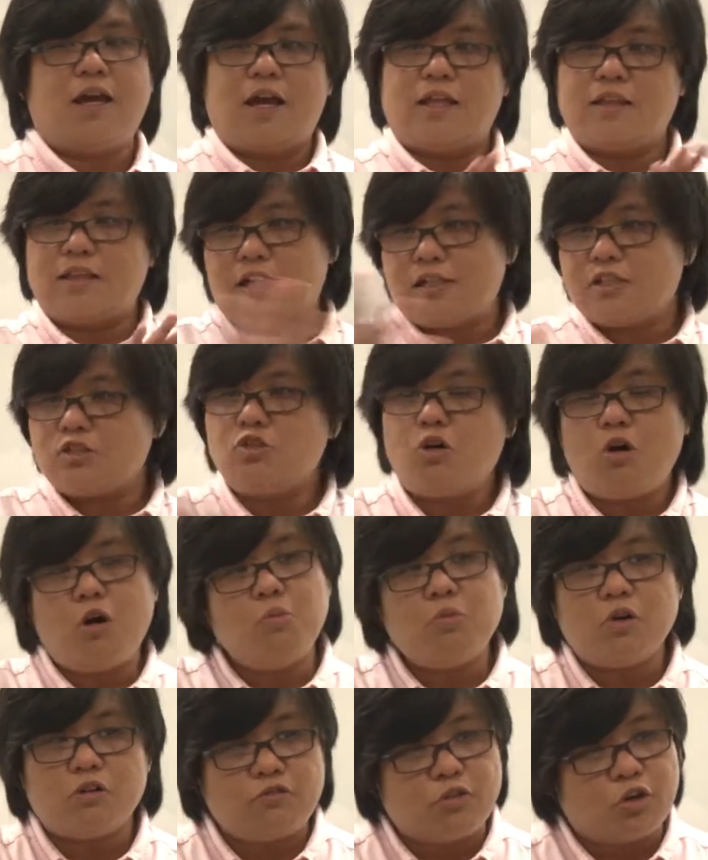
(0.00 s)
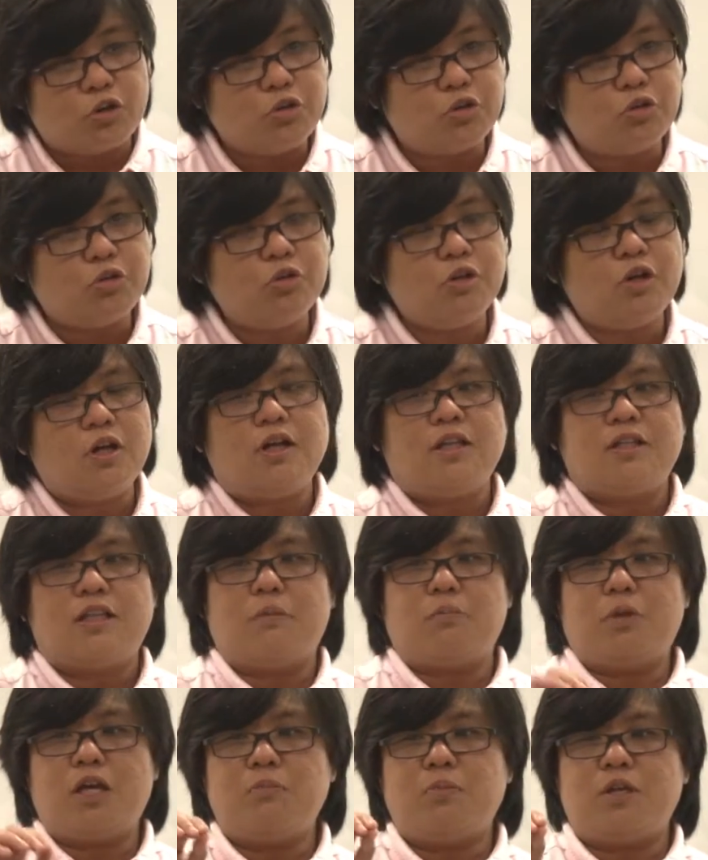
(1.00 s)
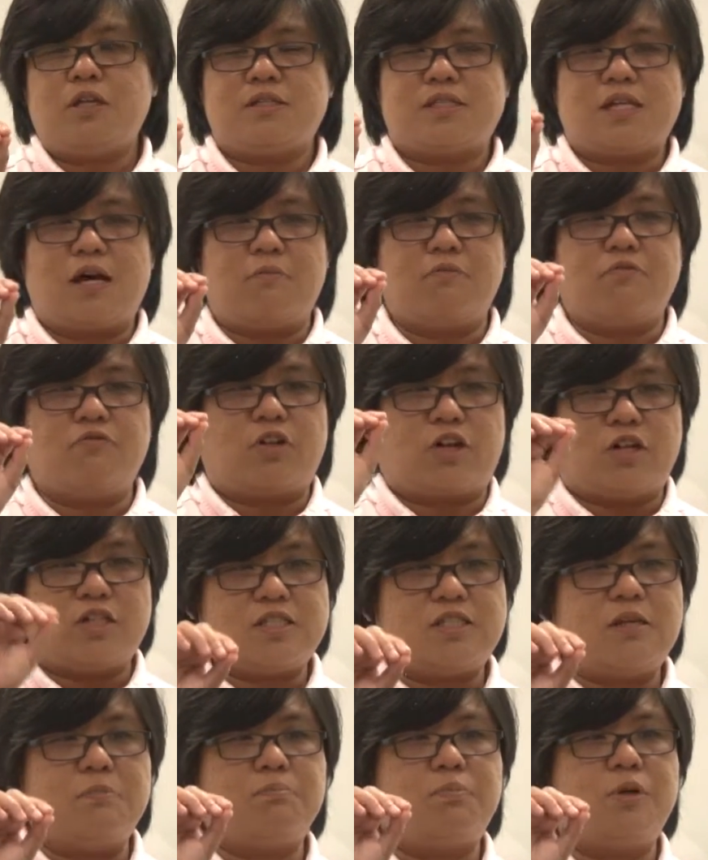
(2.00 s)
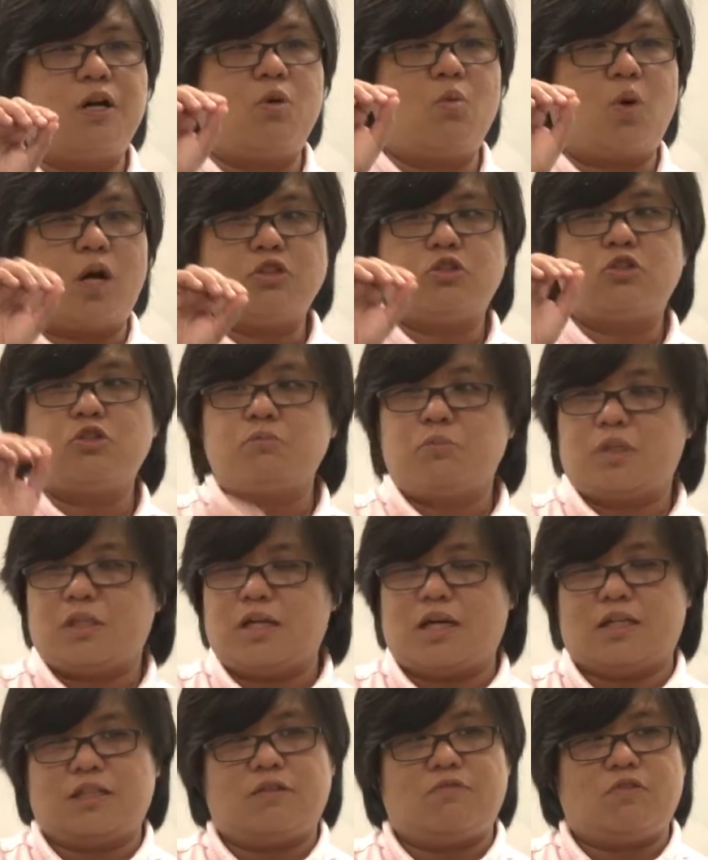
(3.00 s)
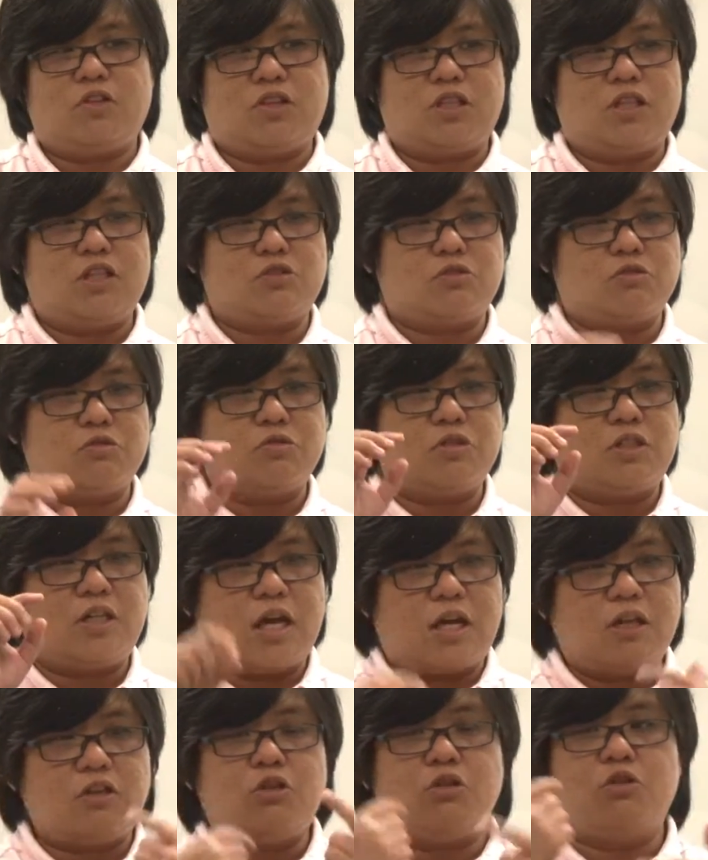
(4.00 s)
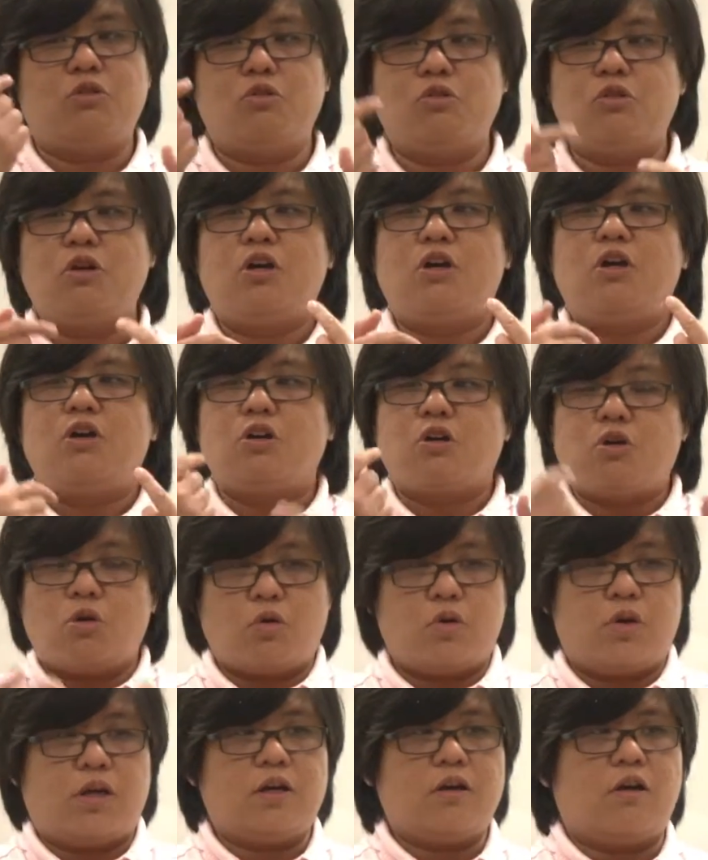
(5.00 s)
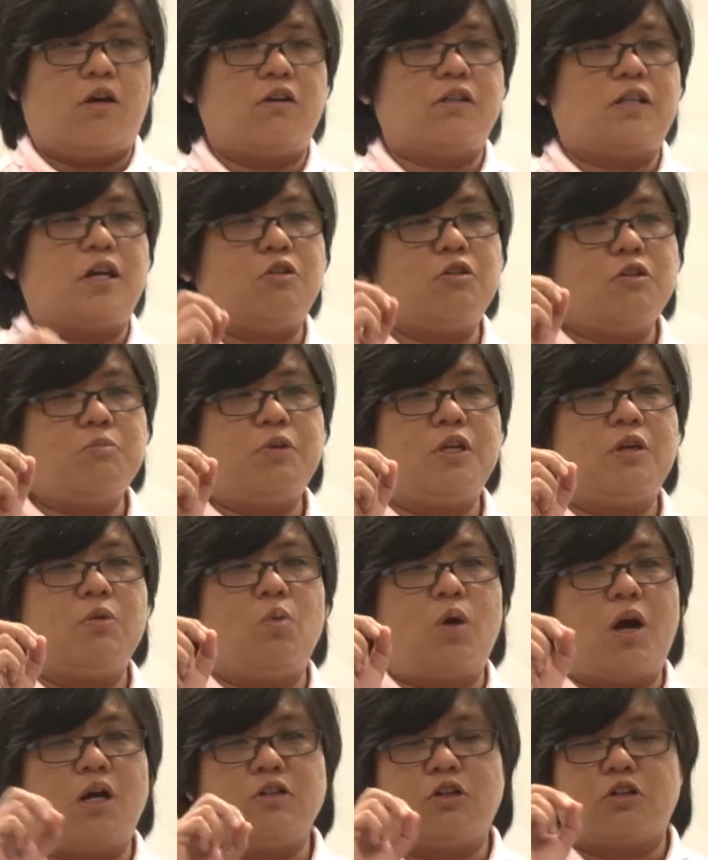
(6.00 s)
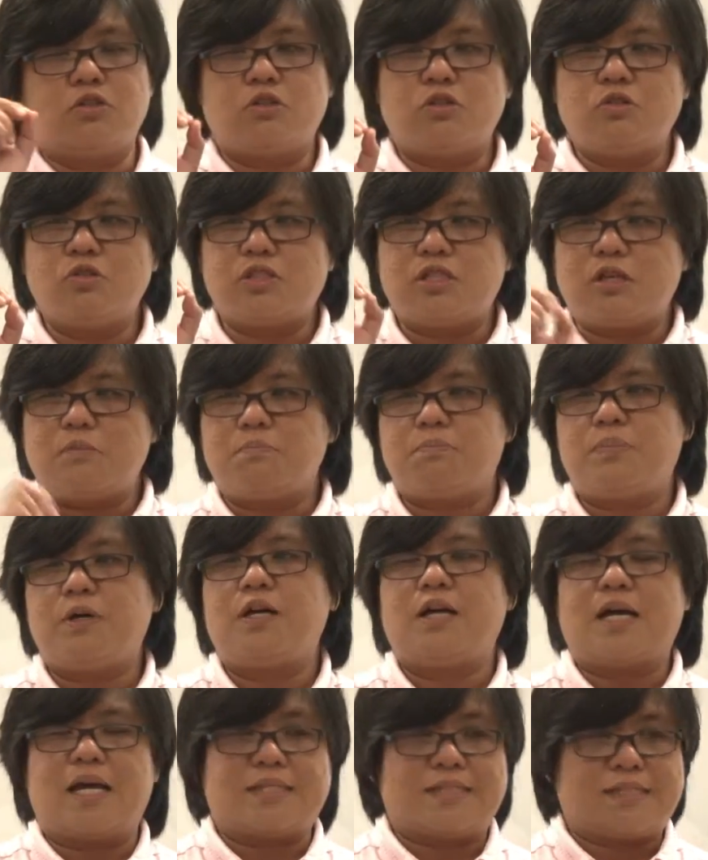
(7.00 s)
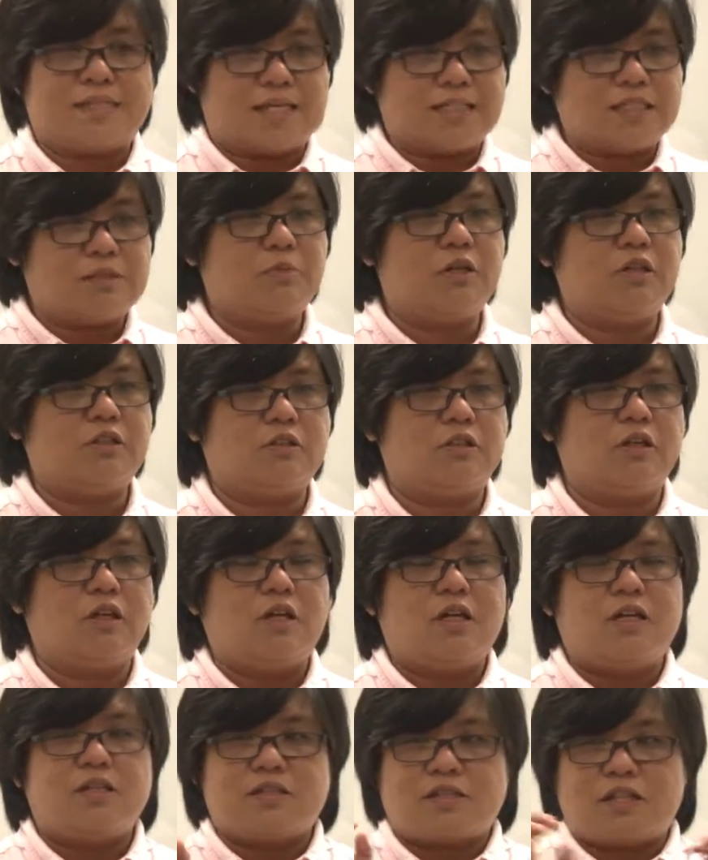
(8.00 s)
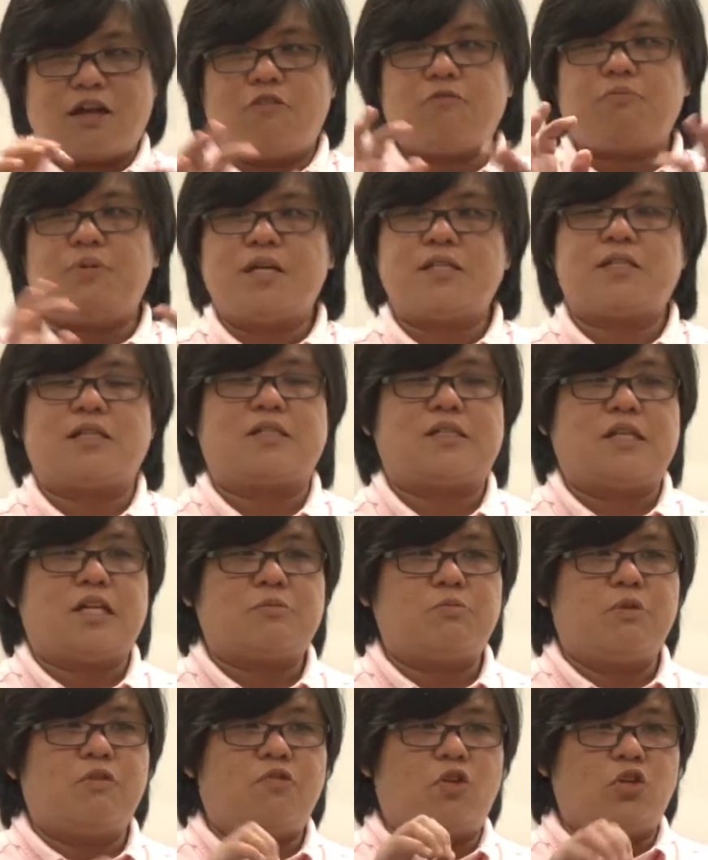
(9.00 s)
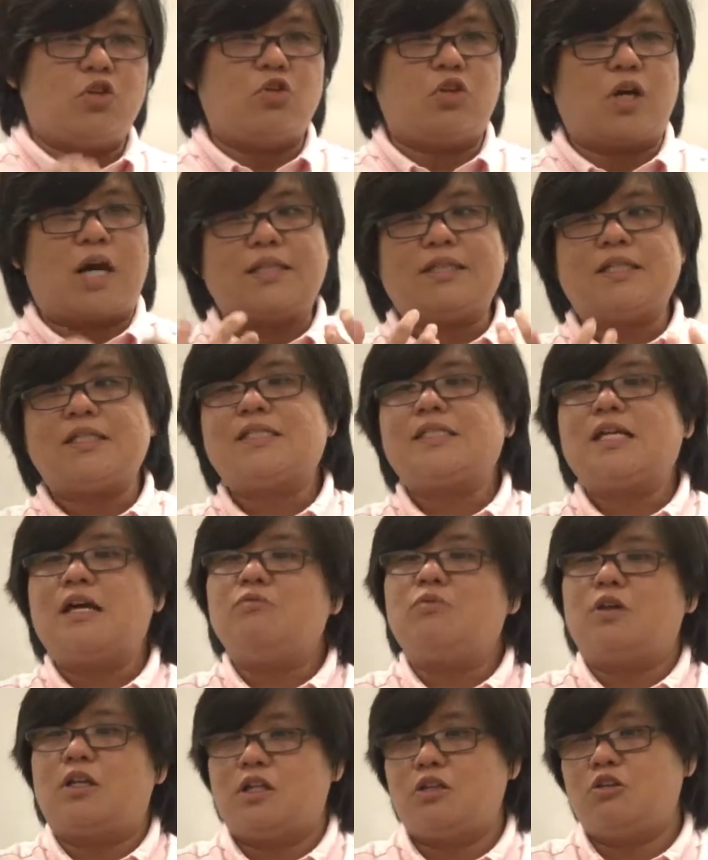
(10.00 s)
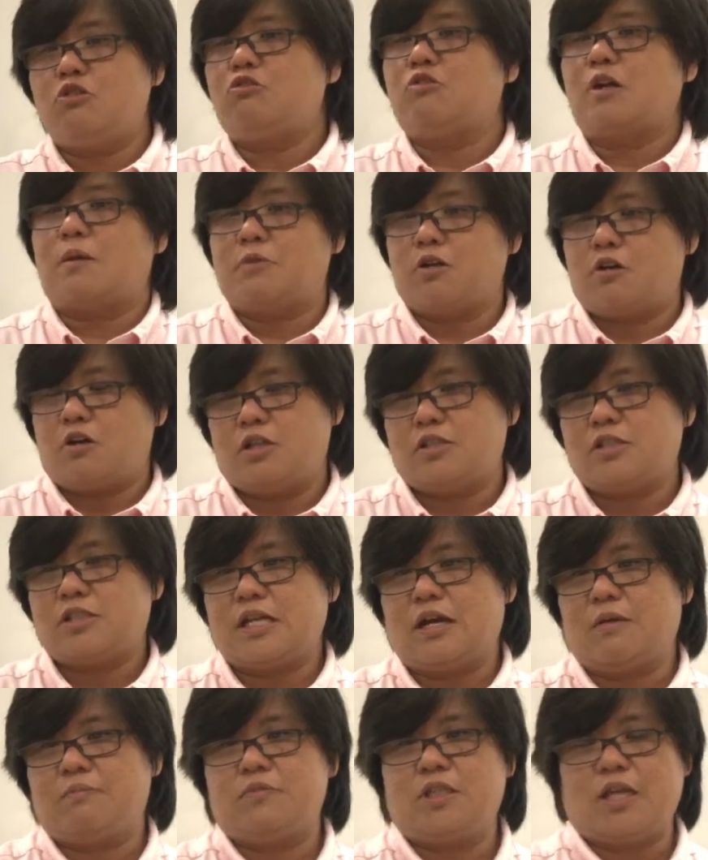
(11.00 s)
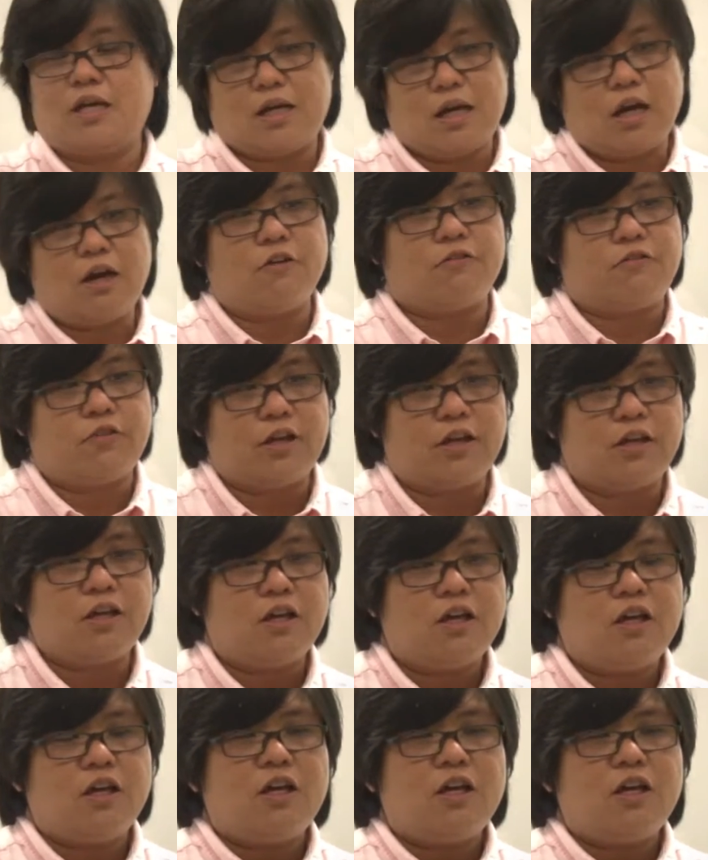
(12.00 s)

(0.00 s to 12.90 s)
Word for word: And there's no homework for you. There may be some very simple one, two minute activities to get you going, or there could be one or two simple assessment, self-paced assessment for you to understand whether you grab the concept, that kind of thing.